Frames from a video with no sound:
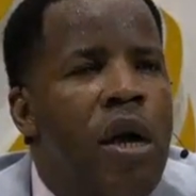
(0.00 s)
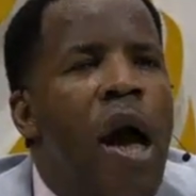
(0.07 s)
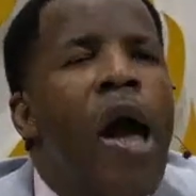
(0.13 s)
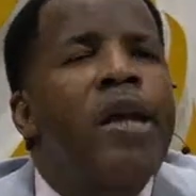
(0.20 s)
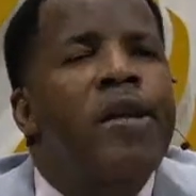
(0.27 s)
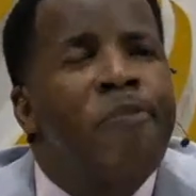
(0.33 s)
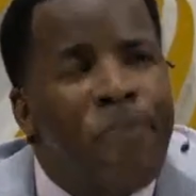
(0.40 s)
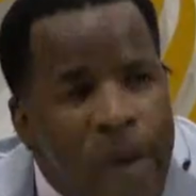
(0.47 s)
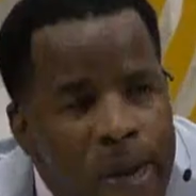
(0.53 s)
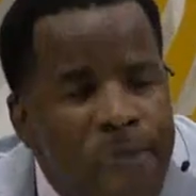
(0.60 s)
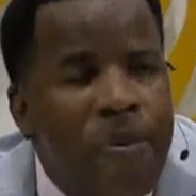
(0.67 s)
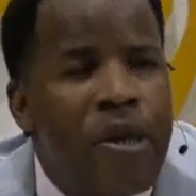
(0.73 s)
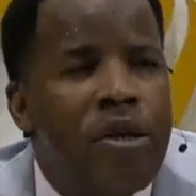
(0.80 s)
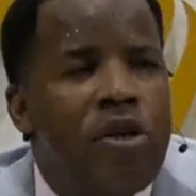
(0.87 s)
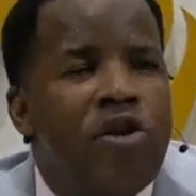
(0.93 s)
And the
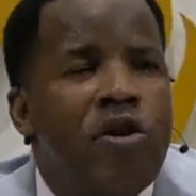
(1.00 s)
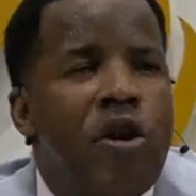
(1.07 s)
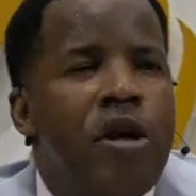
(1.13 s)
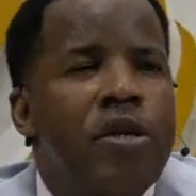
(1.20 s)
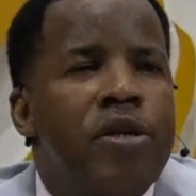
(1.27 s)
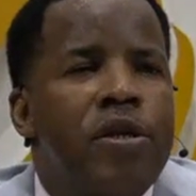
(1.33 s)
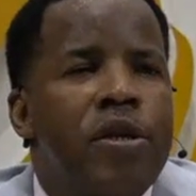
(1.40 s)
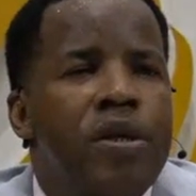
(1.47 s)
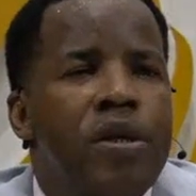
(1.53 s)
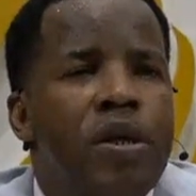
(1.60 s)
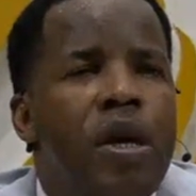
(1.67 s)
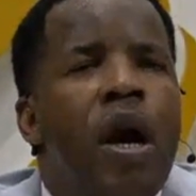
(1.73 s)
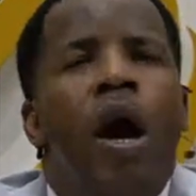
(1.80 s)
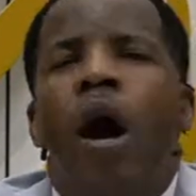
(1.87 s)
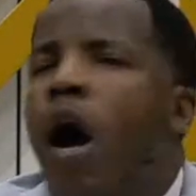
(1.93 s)
people in the church
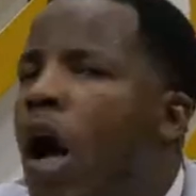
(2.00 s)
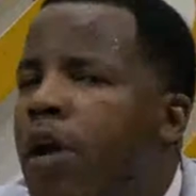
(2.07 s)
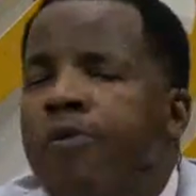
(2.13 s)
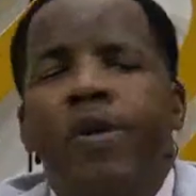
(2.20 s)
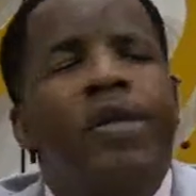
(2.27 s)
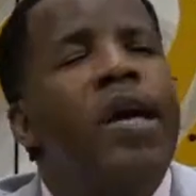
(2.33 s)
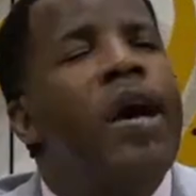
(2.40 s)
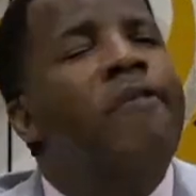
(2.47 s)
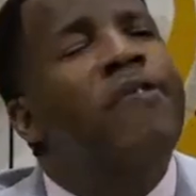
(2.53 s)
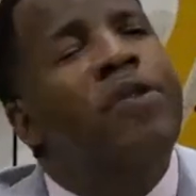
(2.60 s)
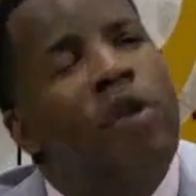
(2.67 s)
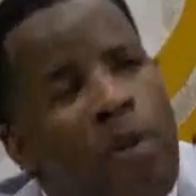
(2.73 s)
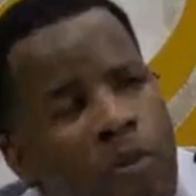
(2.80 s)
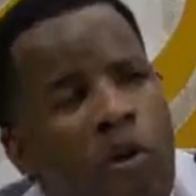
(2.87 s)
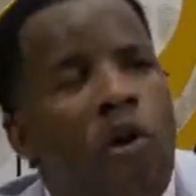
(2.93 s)
always have
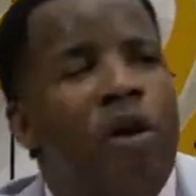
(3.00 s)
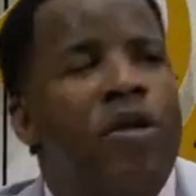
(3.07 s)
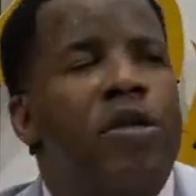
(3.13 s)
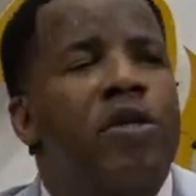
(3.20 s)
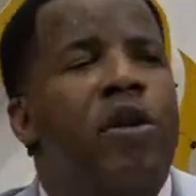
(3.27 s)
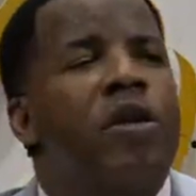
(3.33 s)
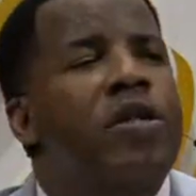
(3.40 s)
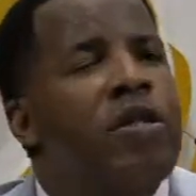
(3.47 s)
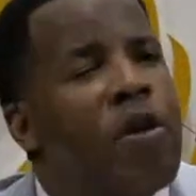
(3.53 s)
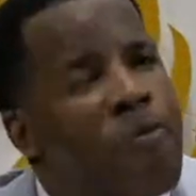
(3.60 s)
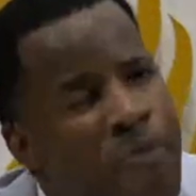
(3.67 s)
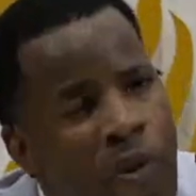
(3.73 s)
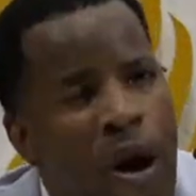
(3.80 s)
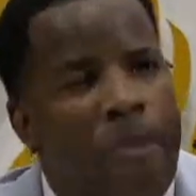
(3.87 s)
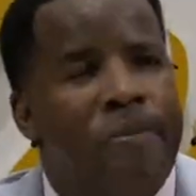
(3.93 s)
some concern, some
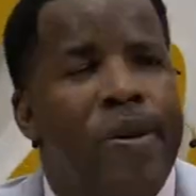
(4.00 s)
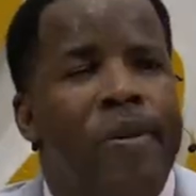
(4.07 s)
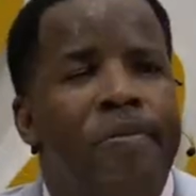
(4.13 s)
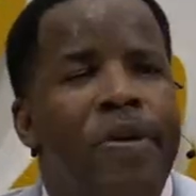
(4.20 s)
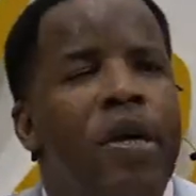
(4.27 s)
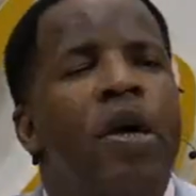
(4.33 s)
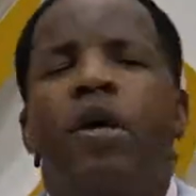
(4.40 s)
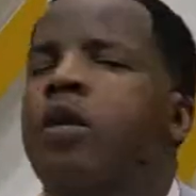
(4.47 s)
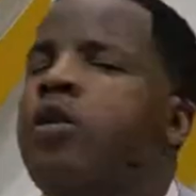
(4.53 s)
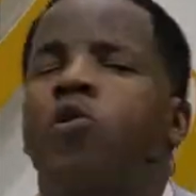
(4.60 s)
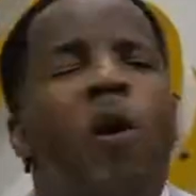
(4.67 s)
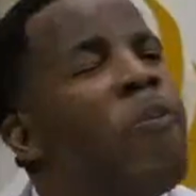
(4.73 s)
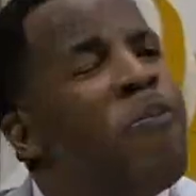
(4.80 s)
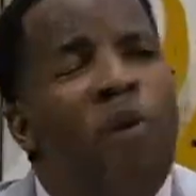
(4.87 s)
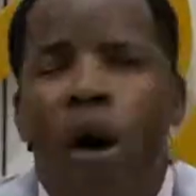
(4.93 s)
problem.
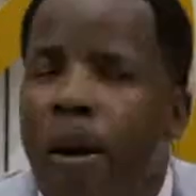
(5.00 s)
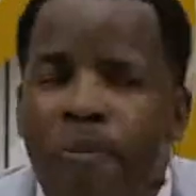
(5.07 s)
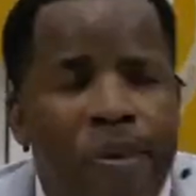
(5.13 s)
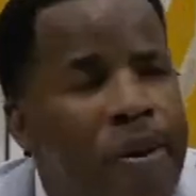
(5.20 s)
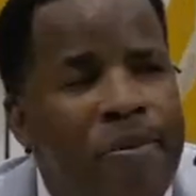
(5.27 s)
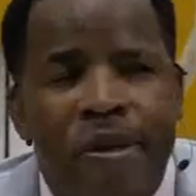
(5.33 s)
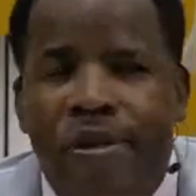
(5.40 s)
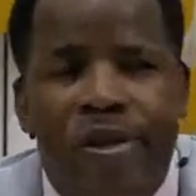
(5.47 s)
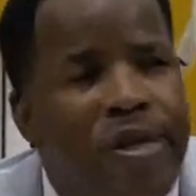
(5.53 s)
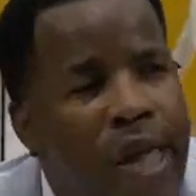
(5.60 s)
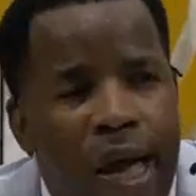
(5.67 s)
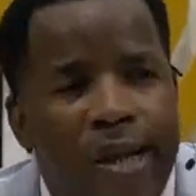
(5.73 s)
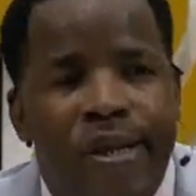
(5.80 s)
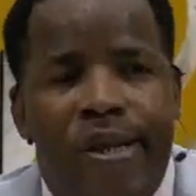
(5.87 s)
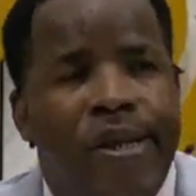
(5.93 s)
Your problem is
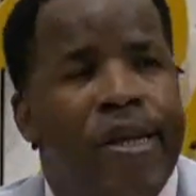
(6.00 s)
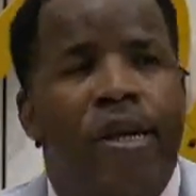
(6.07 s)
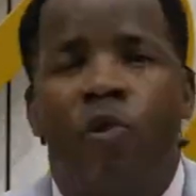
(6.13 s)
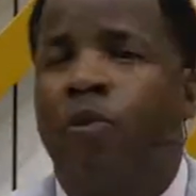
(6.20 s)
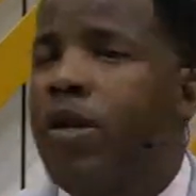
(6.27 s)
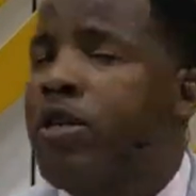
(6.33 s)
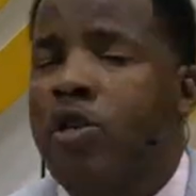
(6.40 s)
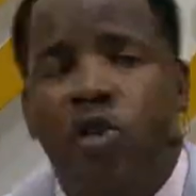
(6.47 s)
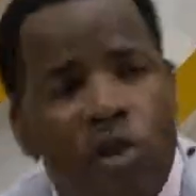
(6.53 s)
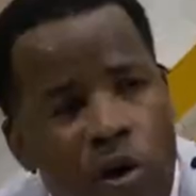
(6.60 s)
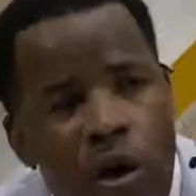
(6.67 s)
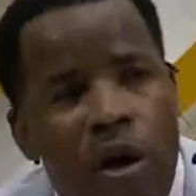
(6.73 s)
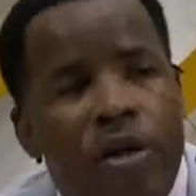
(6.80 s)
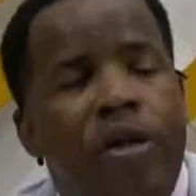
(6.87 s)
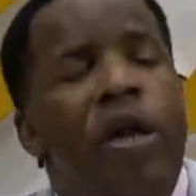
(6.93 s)
not with the
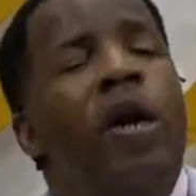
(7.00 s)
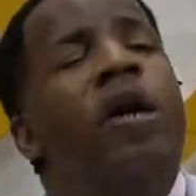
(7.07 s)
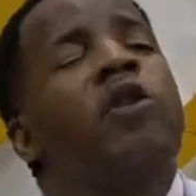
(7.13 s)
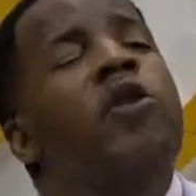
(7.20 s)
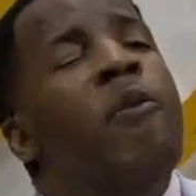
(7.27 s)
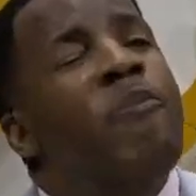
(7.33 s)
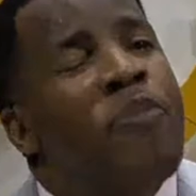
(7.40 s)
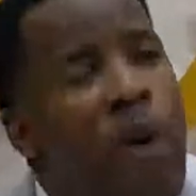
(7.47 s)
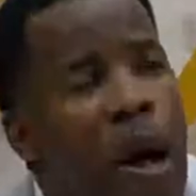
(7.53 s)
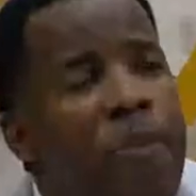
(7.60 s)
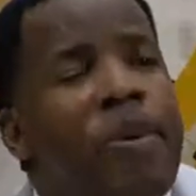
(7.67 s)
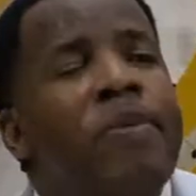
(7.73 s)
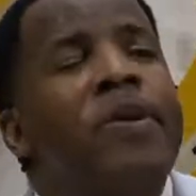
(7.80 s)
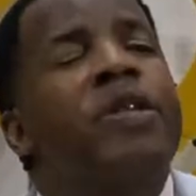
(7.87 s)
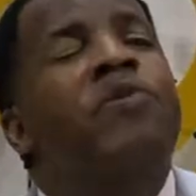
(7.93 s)
church, your
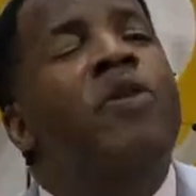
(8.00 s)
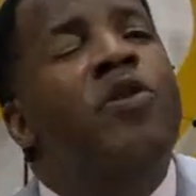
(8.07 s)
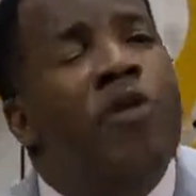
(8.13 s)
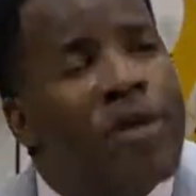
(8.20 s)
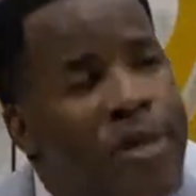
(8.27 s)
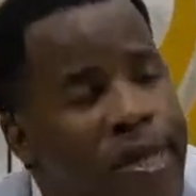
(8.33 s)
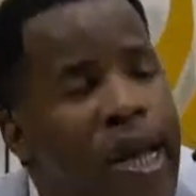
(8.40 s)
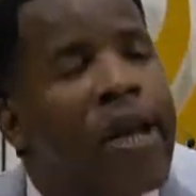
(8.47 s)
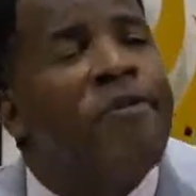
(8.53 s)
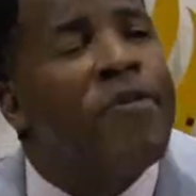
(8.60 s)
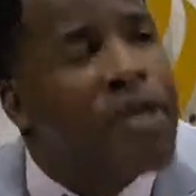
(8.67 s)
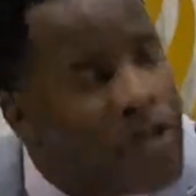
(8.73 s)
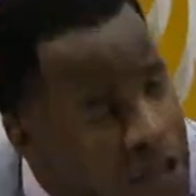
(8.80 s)
problem is with yourself and